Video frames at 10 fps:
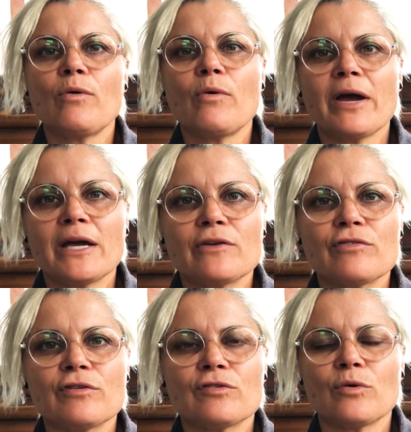or
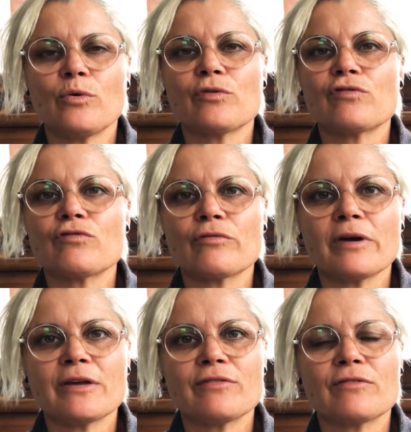anxious or
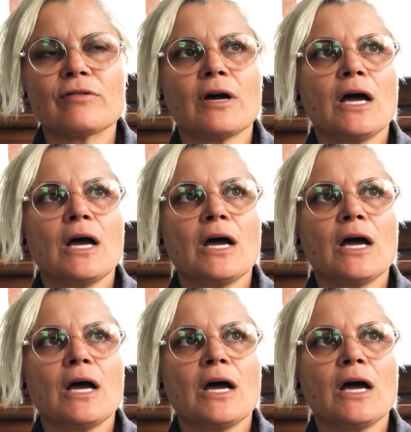stressed,